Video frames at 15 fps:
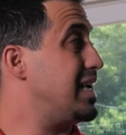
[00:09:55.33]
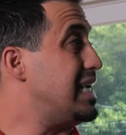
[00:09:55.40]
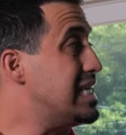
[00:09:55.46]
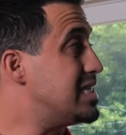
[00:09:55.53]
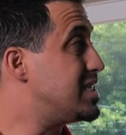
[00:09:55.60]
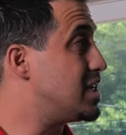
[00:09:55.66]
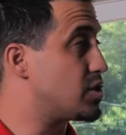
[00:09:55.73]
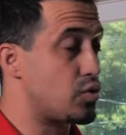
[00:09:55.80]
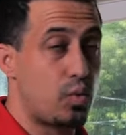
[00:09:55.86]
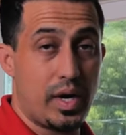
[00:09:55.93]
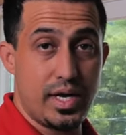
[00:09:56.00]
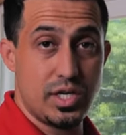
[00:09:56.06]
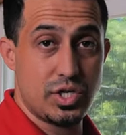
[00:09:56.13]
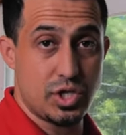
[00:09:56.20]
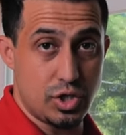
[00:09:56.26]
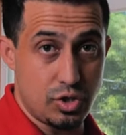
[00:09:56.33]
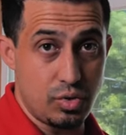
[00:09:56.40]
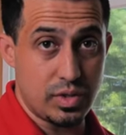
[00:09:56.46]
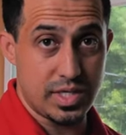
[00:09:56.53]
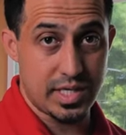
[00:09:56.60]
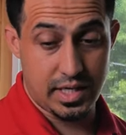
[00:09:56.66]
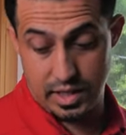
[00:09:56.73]
easiest ways to
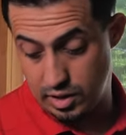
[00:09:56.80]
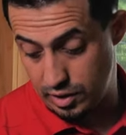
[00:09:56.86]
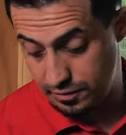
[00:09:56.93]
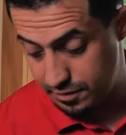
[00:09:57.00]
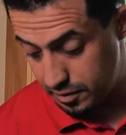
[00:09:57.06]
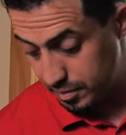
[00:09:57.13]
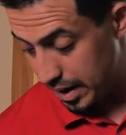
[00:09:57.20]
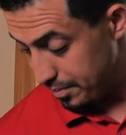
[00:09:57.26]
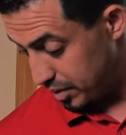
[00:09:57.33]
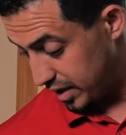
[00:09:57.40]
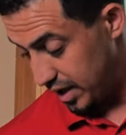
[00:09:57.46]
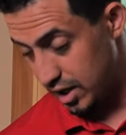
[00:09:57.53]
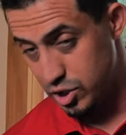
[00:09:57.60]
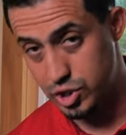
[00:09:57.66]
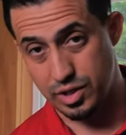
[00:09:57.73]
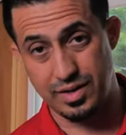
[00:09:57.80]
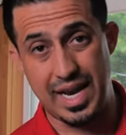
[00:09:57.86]
do a security film application.